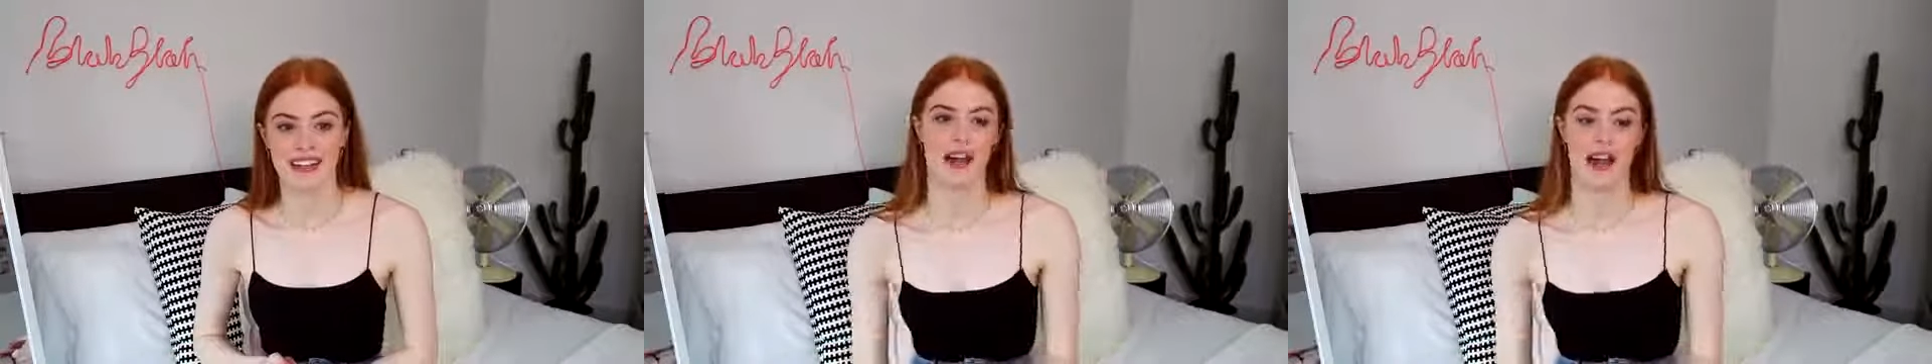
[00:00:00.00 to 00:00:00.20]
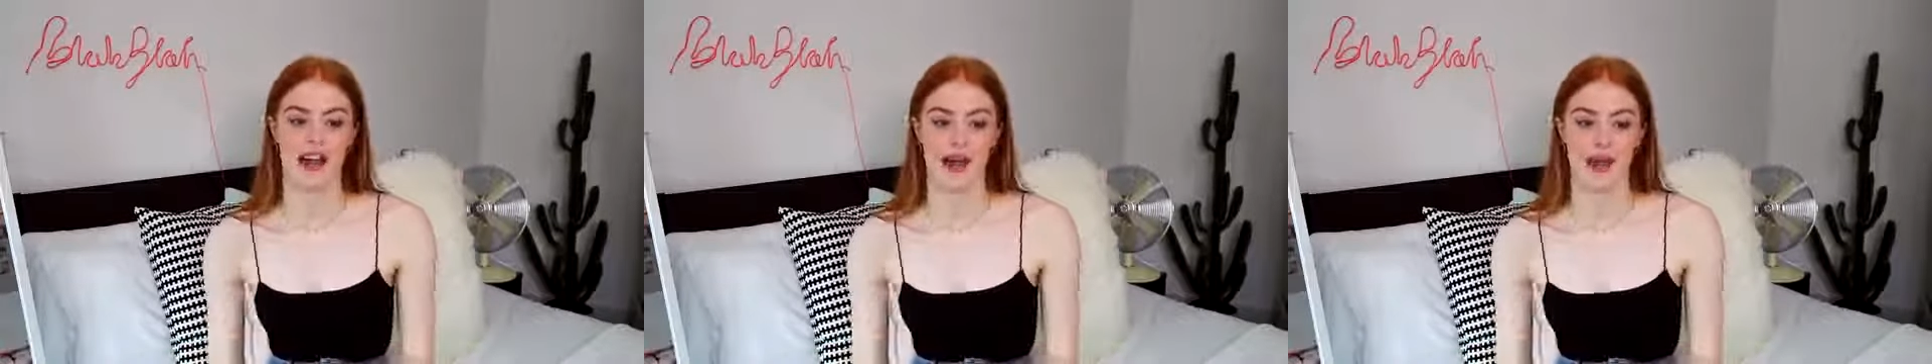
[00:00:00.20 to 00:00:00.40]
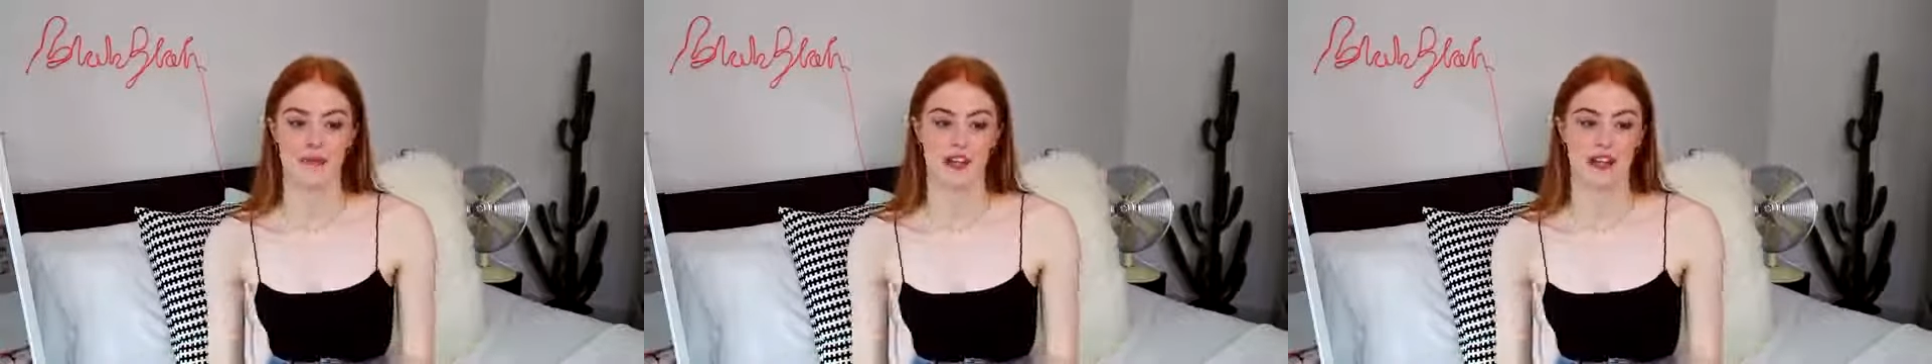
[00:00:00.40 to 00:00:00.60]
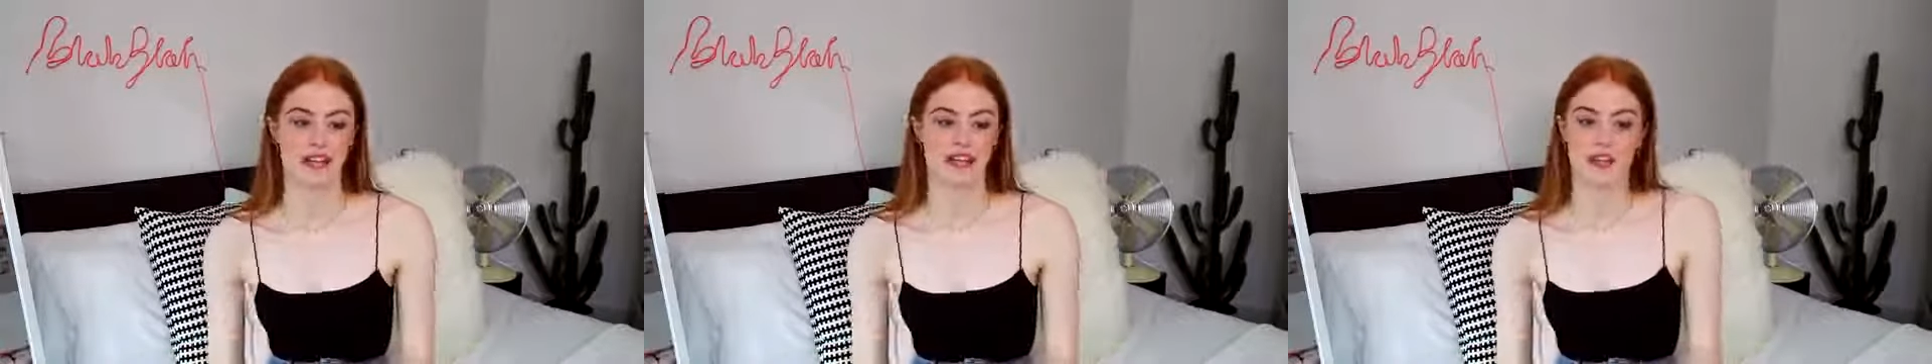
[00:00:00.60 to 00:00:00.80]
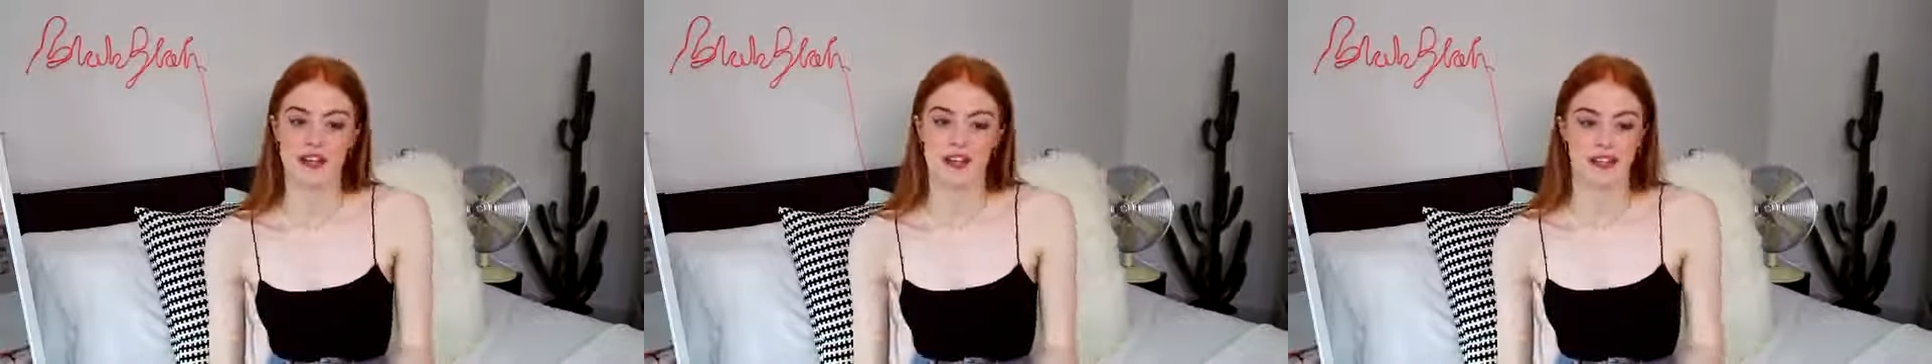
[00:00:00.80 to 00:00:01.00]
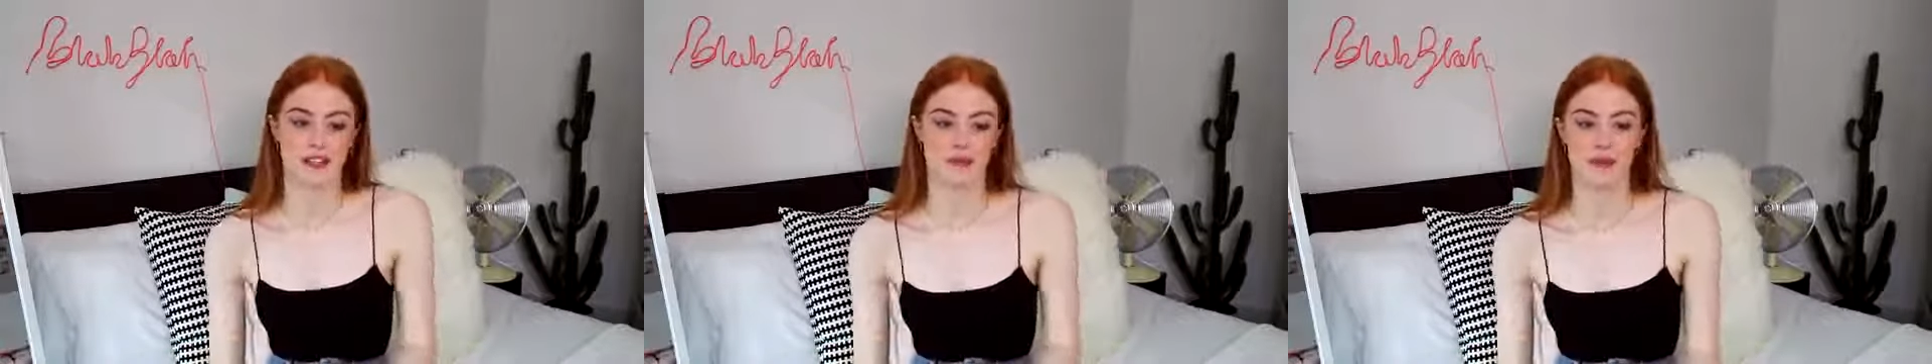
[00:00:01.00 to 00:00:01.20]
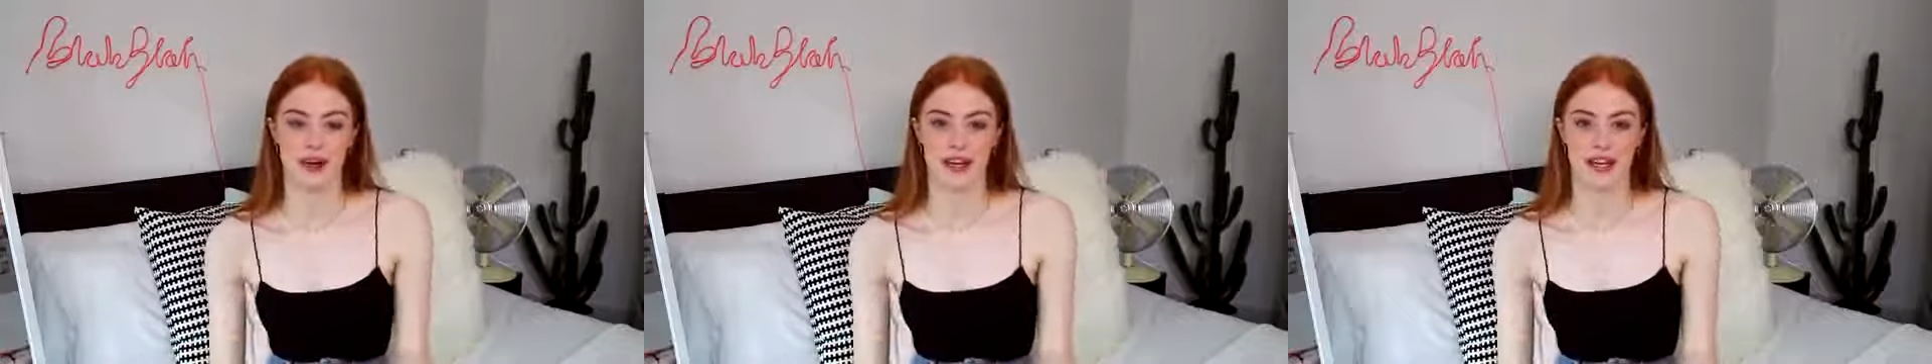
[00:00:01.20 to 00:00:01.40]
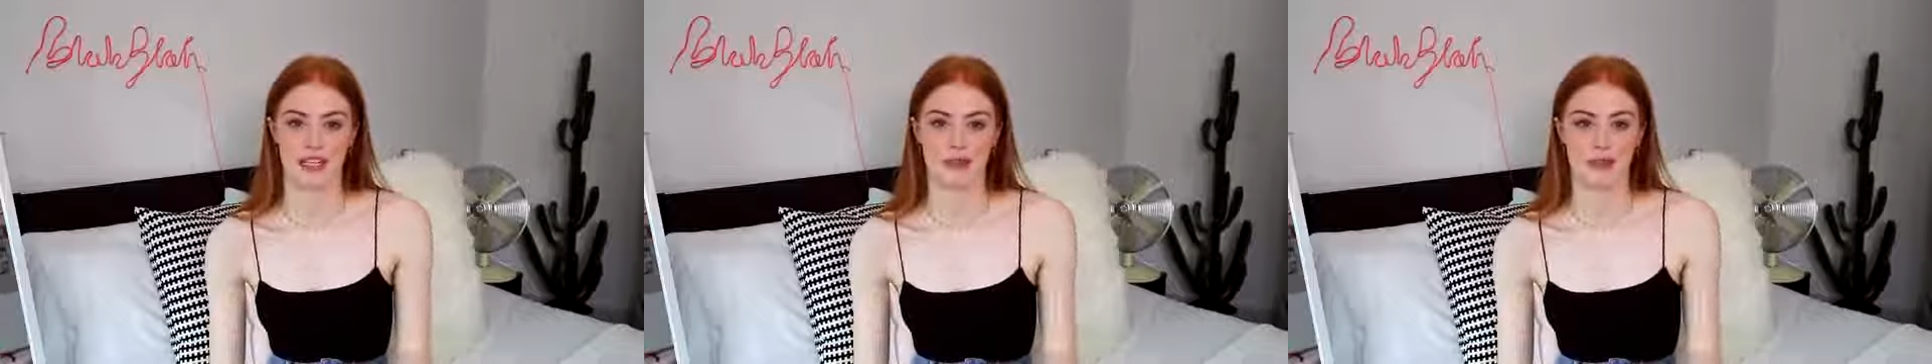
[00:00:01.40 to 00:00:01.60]
and then cook some
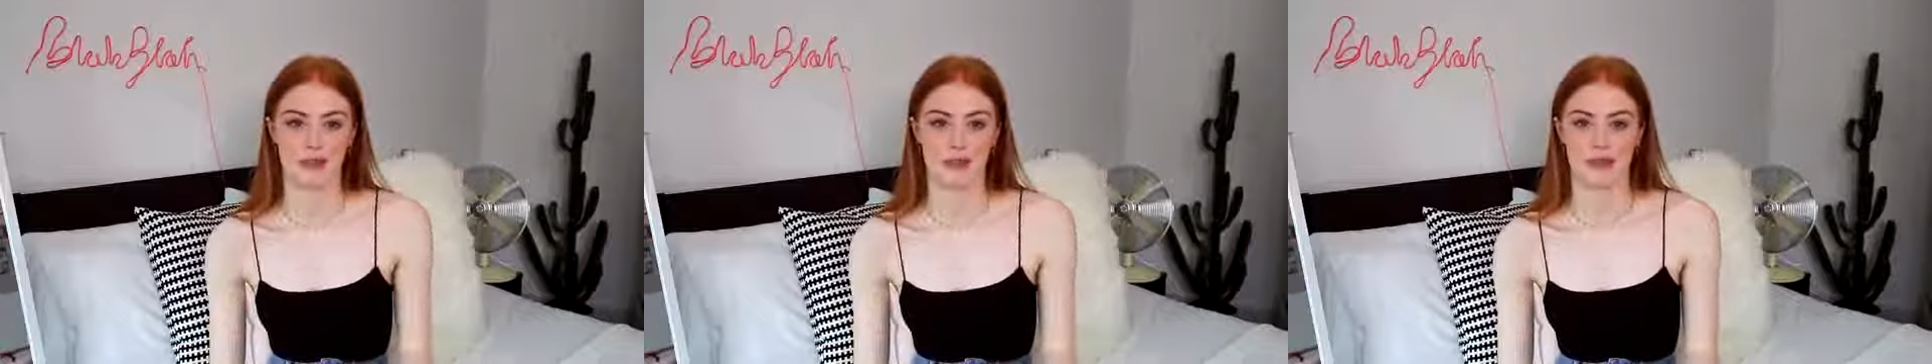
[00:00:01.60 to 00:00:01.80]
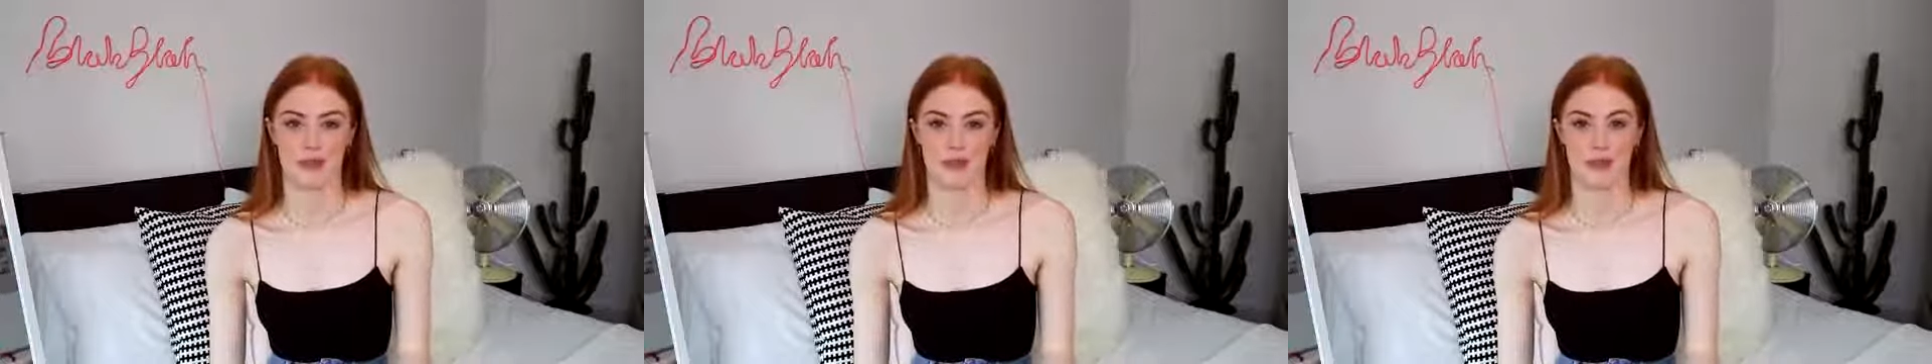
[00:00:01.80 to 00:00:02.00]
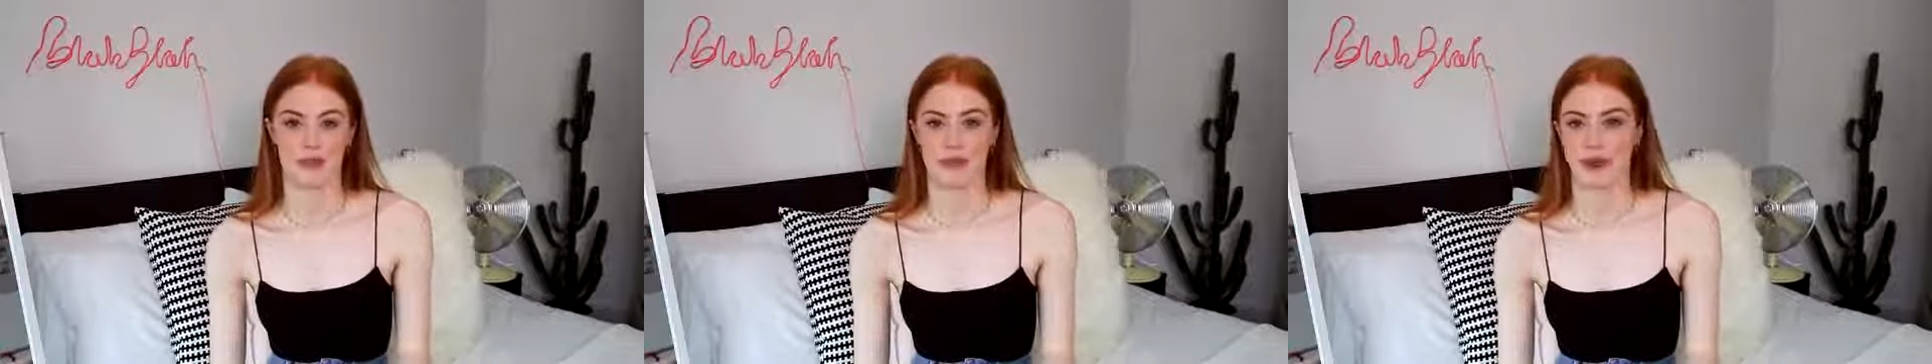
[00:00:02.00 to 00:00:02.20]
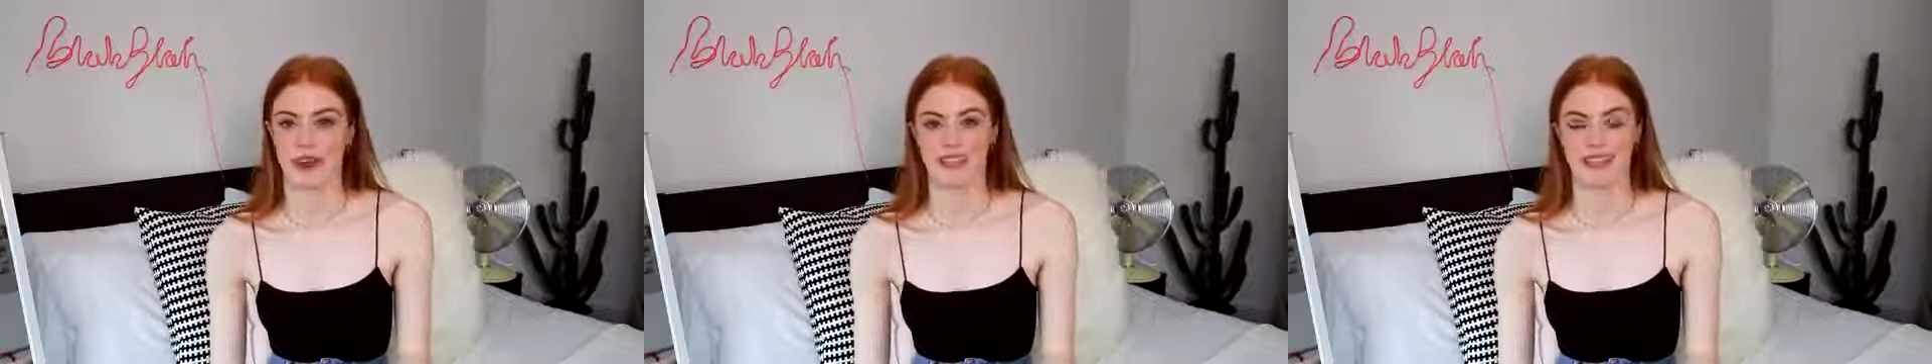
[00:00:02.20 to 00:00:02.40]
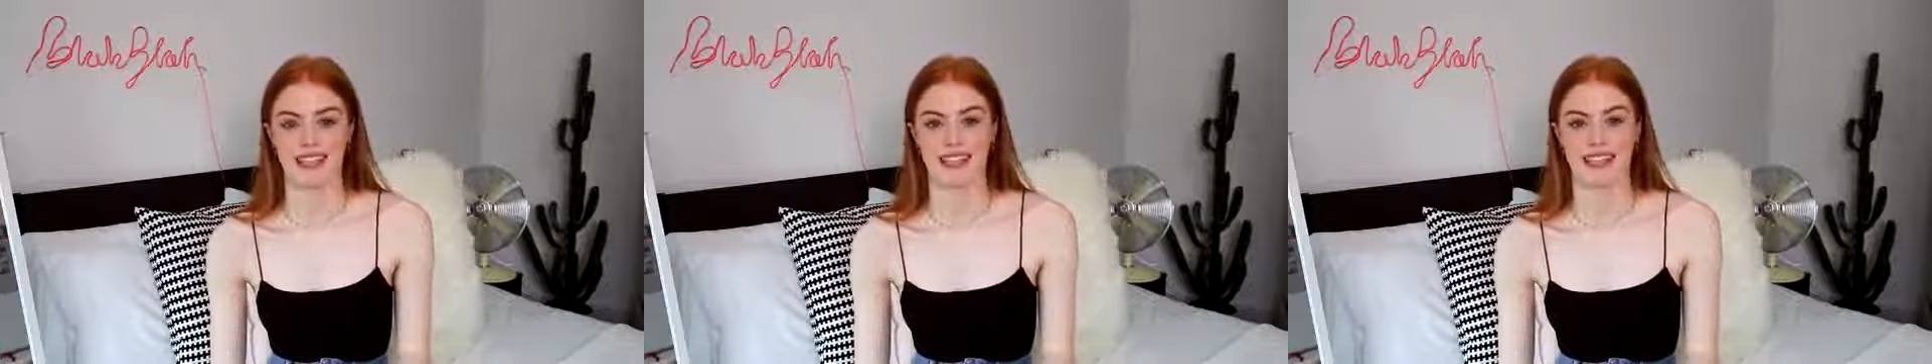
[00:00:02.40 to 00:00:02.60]
rice before you're about to